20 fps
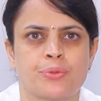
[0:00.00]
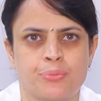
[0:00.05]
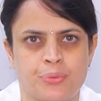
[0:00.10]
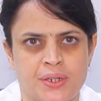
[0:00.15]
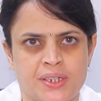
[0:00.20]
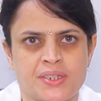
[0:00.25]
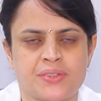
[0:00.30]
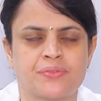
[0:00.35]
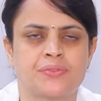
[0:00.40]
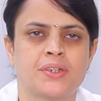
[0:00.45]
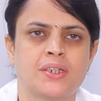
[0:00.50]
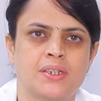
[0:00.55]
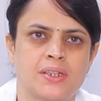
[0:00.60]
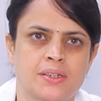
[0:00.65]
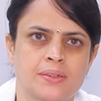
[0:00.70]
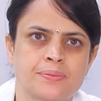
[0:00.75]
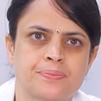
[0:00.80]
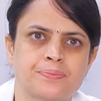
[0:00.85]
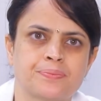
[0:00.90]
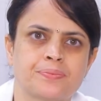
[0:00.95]
for
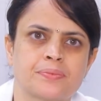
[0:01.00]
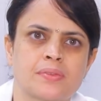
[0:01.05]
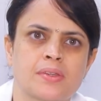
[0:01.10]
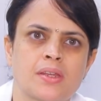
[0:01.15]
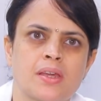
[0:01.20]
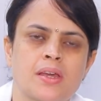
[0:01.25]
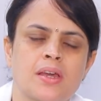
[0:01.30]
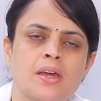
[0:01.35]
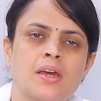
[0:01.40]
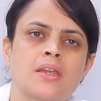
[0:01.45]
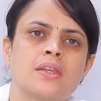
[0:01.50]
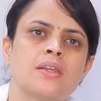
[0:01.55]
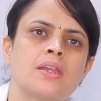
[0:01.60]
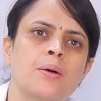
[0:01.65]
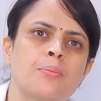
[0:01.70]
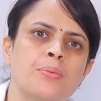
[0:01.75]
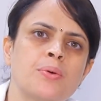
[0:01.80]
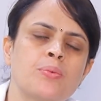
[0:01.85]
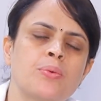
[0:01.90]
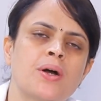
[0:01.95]
breastfeeding.
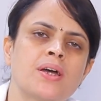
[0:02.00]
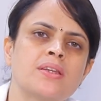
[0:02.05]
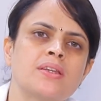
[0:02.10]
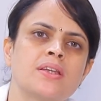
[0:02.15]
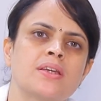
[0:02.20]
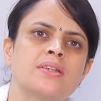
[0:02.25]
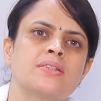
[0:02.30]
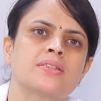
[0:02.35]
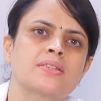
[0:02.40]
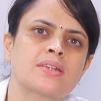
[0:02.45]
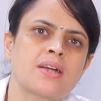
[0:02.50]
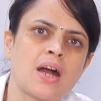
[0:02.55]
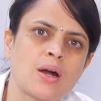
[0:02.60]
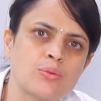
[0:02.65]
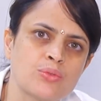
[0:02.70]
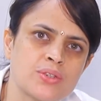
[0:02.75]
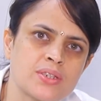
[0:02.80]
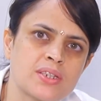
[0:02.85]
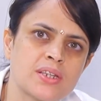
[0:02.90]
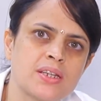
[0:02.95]
Number one is
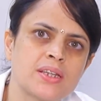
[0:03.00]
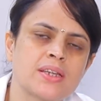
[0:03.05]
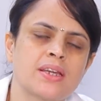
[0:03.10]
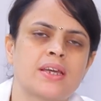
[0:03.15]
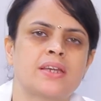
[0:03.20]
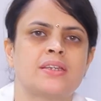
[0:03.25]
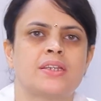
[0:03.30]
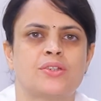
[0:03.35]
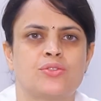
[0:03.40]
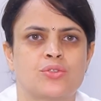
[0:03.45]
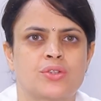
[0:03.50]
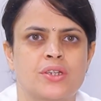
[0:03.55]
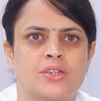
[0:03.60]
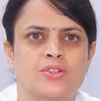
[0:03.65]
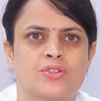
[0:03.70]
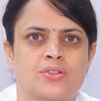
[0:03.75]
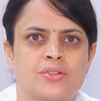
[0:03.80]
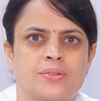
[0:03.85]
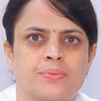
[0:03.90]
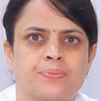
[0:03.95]
counselling and
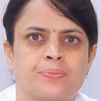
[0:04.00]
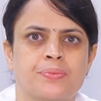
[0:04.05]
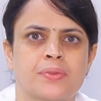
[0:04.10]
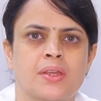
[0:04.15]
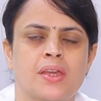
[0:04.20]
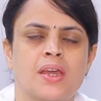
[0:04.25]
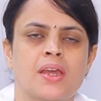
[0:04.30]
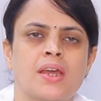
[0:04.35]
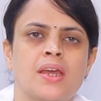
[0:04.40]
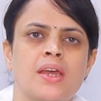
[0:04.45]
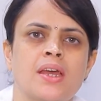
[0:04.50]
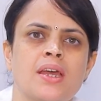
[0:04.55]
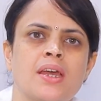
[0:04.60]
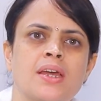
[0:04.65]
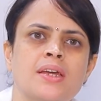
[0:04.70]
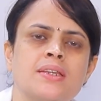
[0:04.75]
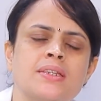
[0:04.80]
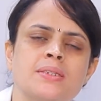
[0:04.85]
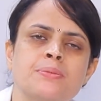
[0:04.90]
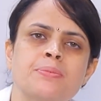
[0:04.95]
education.
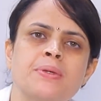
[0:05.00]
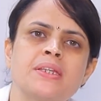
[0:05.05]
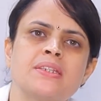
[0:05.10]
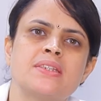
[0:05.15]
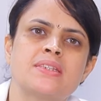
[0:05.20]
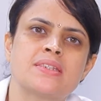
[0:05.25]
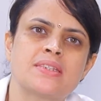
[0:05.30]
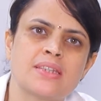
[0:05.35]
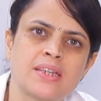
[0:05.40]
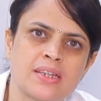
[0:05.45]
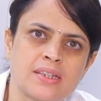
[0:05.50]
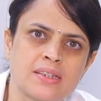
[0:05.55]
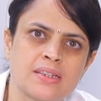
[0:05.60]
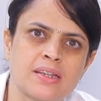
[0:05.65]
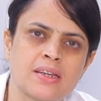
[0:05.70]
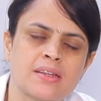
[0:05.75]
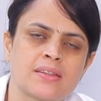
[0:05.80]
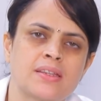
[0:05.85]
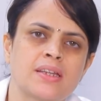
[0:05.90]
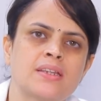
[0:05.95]
It has been
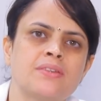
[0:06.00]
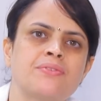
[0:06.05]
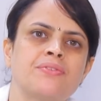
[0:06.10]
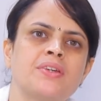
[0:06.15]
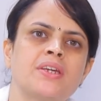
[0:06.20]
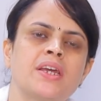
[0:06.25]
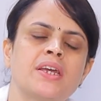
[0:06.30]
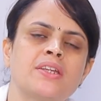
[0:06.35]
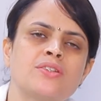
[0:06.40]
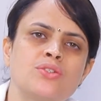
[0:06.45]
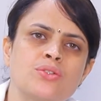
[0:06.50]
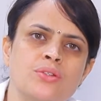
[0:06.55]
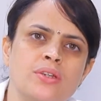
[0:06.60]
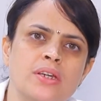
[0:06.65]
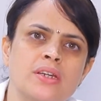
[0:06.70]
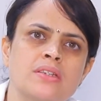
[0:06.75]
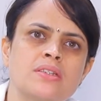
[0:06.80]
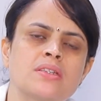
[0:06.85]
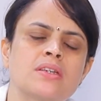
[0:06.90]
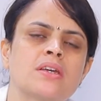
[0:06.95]
seen that if we
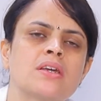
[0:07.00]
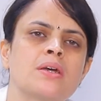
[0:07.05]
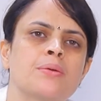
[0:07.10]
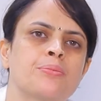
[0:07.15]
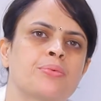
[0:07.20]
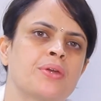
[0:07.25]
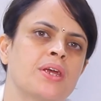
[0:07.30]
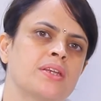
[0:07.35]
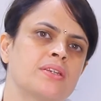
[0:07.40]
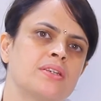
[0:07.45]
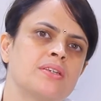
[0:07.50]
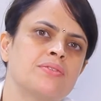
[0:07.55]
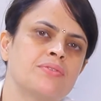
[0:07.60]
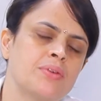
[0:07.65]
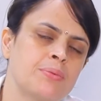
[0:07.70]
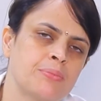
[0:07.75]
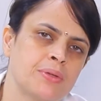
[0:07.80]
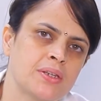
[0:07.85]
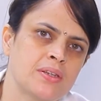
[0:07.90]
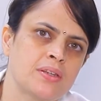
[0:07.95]
educate pregnant
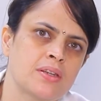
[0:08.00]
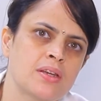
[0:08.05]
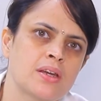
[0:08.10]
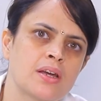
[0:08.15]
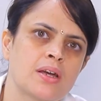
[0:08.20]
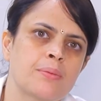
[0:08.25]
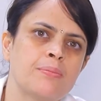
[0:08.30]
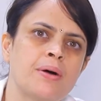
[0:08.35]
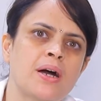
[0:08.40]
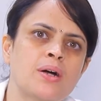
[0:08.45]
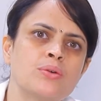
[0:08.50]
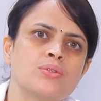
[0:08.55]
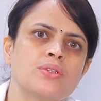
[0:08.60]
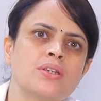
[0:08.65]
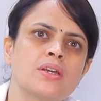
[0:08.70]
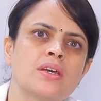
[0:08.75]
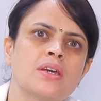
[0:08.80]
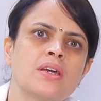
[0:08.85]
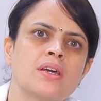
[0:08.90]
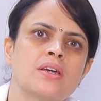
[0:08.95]
women
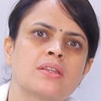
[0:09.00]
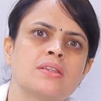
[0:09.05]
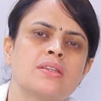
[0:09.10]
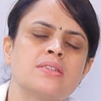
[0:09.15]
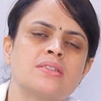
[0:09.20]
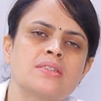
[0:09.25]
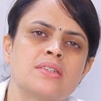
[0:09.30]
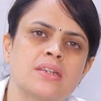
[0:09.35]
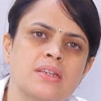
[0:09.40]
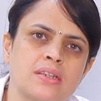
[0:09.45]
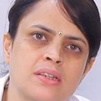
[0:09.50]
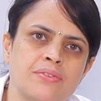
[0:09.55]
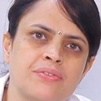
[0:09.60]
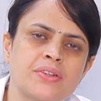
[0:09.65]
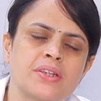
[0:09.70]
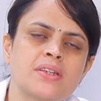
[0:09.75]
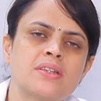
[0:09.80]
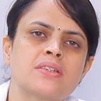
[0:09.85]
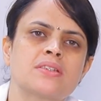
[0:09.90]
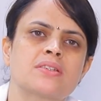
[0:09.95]
about the
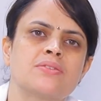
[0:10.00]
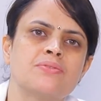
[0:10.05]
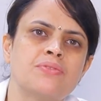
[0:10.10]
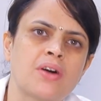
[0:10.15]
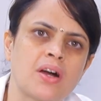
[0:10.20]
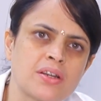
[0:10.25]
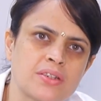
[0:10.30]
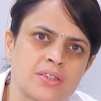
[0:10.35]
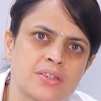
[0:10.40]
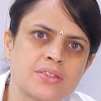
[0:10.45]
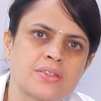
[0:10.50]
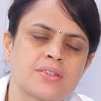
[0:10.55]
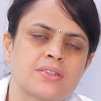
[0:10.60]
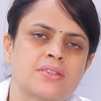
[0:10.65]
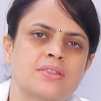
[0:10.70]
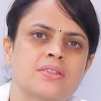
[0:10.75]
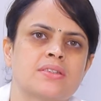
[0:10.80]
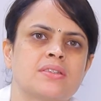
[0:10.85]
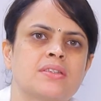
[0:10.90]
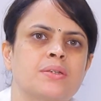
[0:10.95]
significant
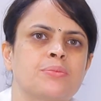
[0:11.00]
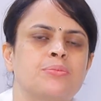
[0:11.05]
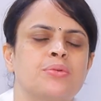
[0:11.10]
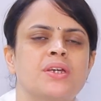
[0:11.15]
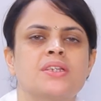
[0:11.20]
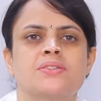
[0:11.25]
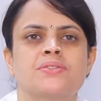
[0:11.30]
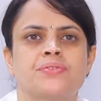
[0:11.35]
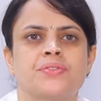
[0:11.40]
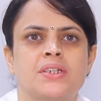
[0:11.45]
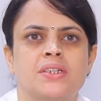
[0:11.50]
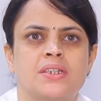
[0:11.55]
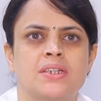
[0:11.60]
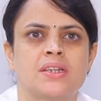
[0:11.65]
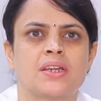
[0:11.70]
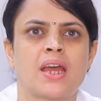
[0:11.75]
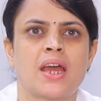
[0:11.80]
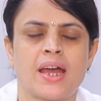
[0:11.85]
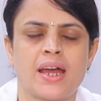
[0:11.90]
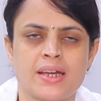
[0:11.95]
advantages that
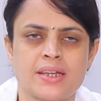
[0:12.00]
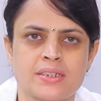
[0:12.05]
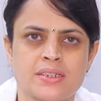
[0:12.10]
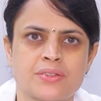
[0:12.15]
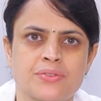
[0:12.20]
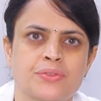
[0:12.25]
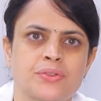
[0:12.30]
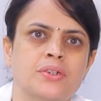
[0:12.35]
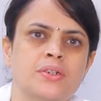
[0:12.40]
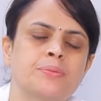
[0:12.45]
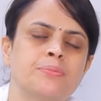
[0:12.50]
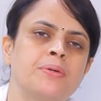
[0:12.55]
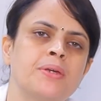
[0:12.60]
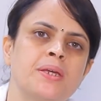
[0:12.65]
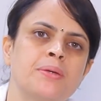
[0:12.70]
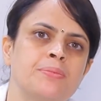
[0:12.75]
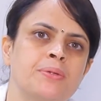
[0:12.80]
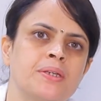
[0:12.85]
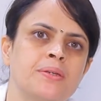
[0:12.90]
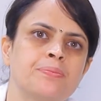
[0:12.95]
breastfeeding has for her
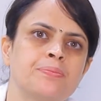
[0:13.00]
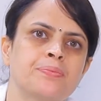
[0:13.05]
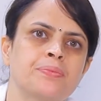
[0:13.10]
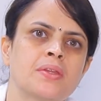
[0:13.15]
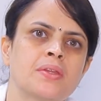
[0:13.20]
baby,